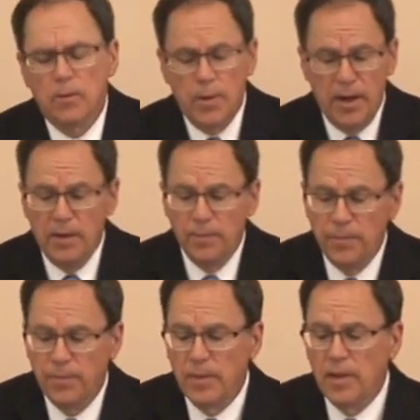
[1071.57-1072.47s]
Well,
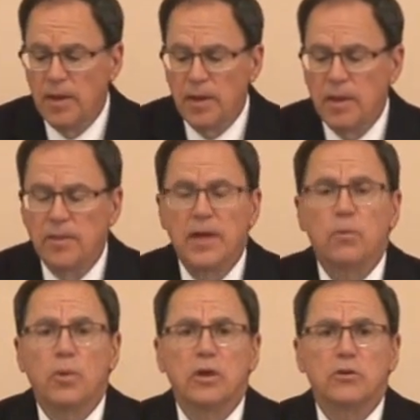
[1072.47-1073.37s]

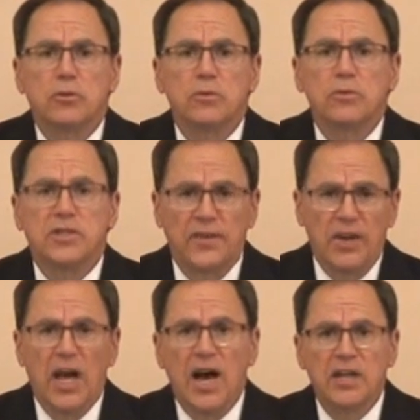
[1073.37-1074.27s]
then we're too
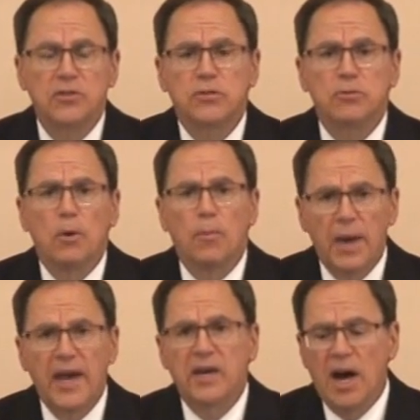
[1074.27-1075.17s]
civilized to
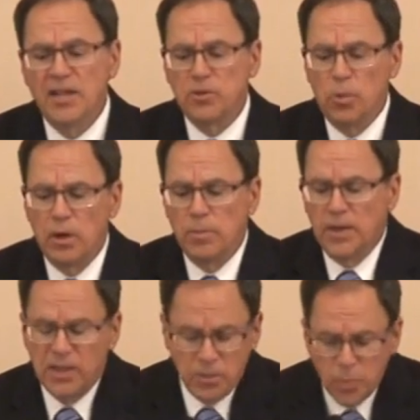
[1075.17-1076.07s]
obey God's word
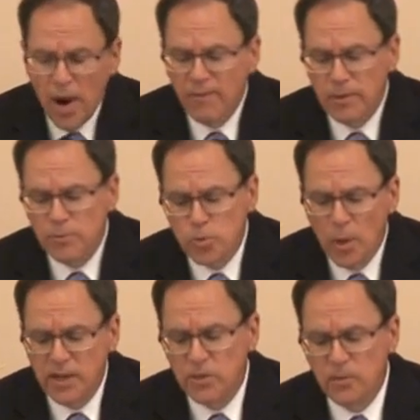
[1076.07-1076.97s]
because Proverbs
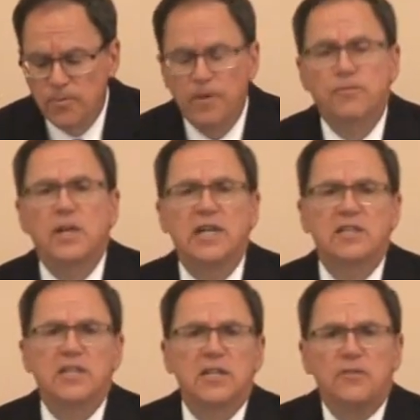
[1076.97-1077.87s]

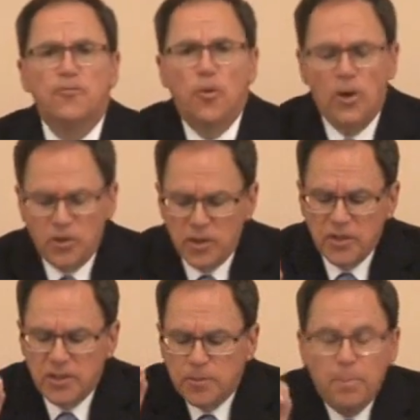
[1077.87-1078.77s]
22:15 says
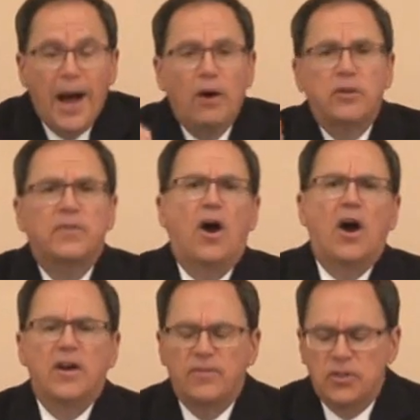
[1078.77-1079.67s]
foolishness is bound in the
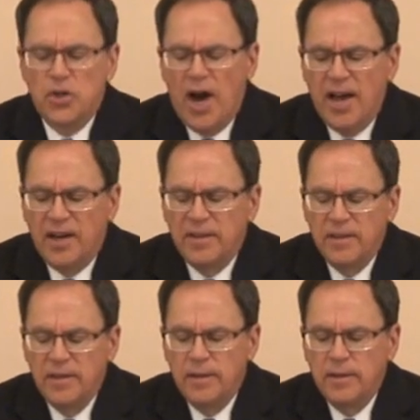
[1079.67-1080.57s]
heart of a child,
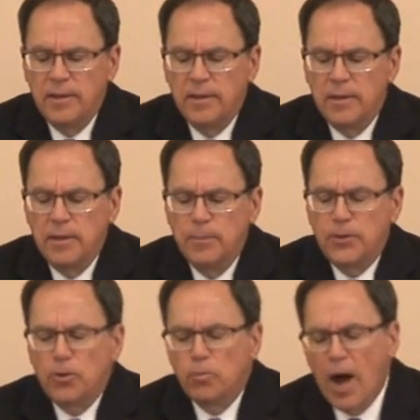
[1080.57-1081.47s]

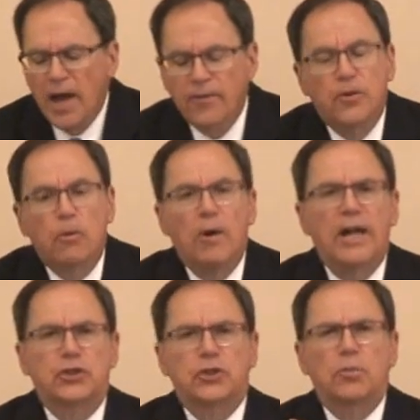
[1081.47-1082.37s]
but the rod of
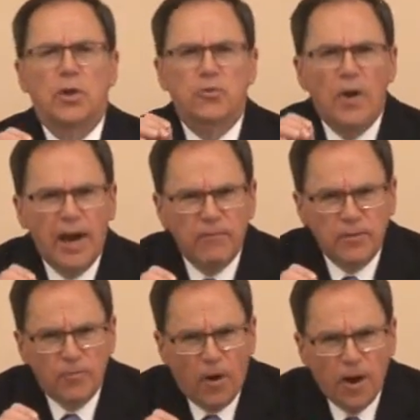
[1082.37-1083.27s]
correction will drive
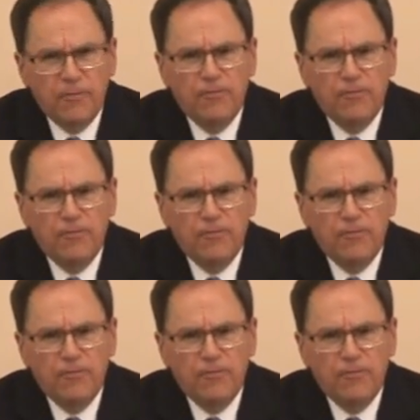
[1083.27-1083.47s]
it far